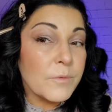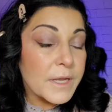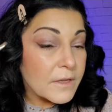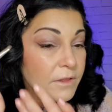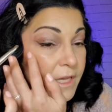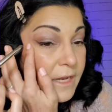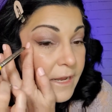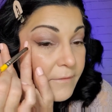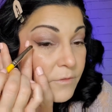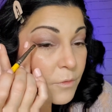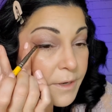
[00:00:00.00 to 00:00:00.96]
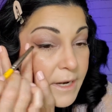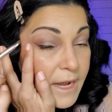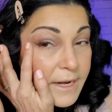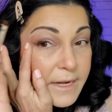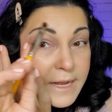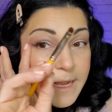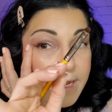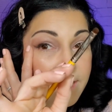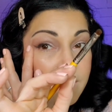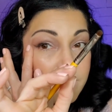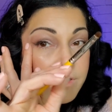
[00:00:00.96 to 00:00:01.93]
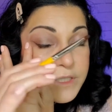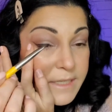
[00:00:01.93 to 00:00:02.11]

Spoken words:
wing that I have going on. I'm going to